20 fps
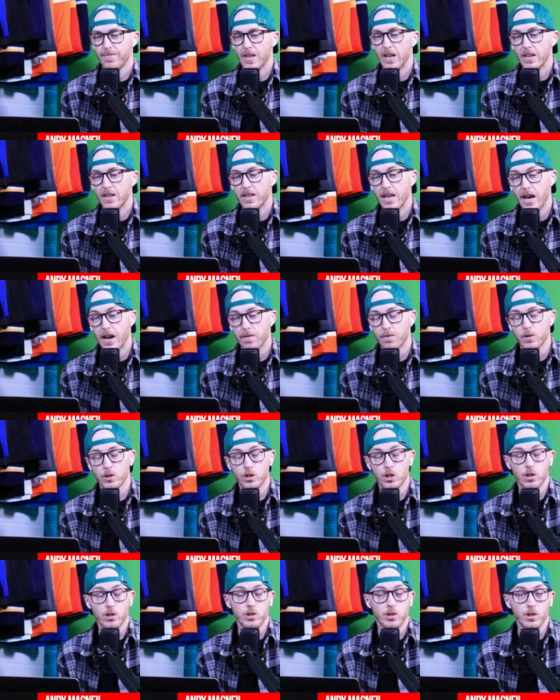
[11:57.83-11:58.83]
Yeah, for
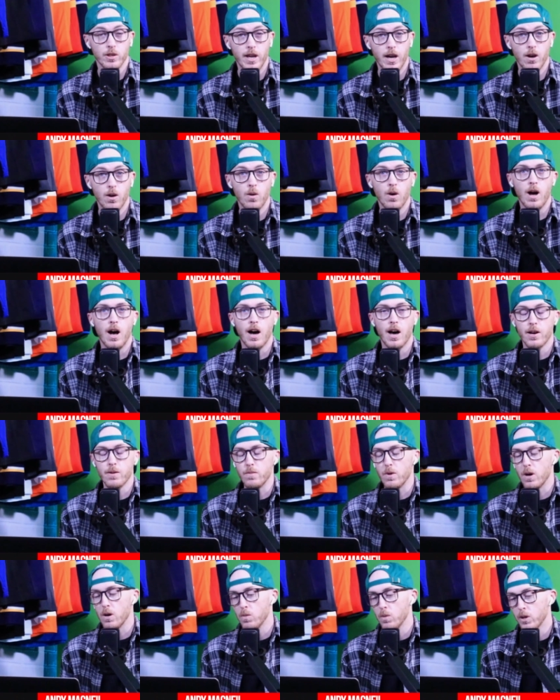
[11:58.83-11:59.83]
sure. So now
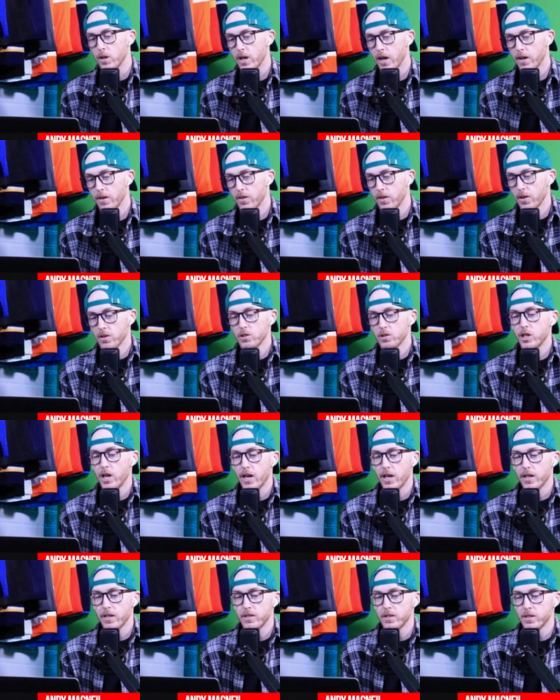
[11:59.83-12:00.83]
Ottawa will get their
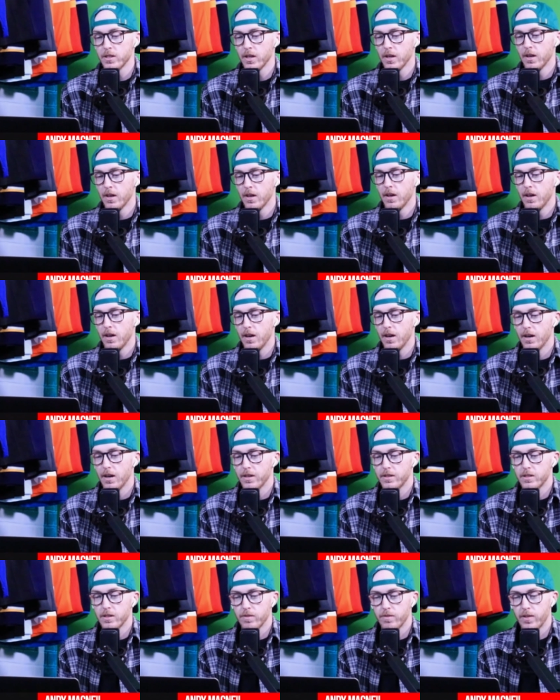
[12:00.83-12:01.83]
chance
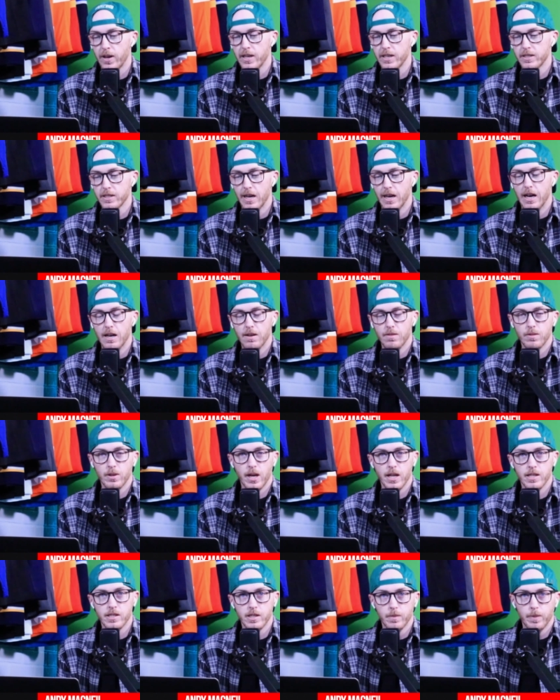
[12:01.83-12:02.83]
to face off
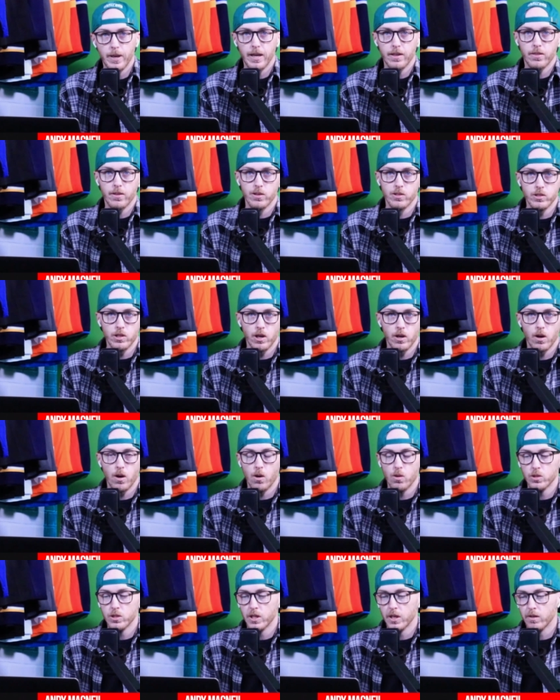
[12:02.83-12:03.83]
against the Panthers. They're
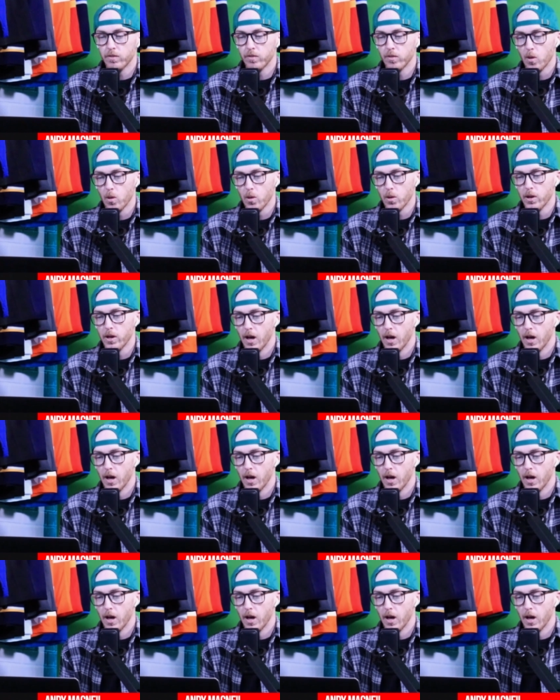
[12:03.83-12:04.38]
hosting Florida